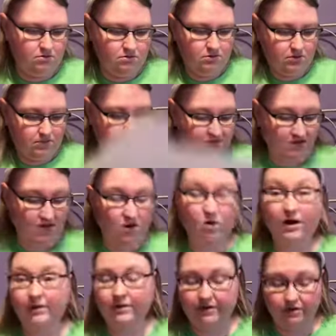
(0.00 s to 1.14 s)
Yeah, not
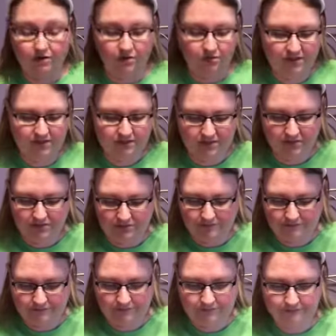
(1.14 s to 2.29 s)
quite where the hole was, but that's right.
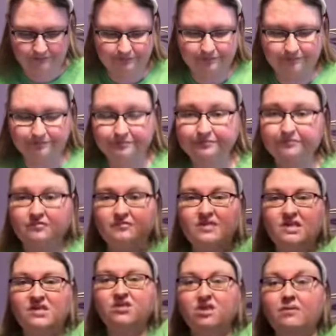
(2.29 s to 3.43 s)

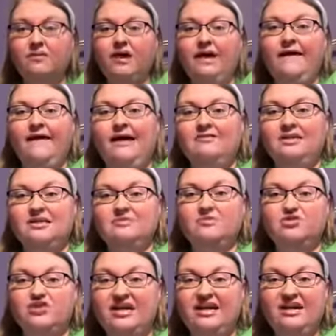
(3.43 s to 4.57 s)
So, I've got some
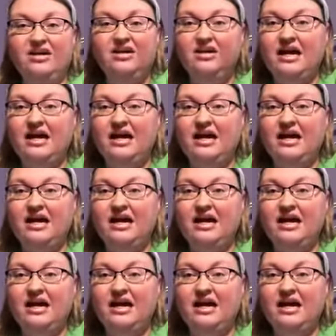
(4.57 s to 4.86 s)
string here.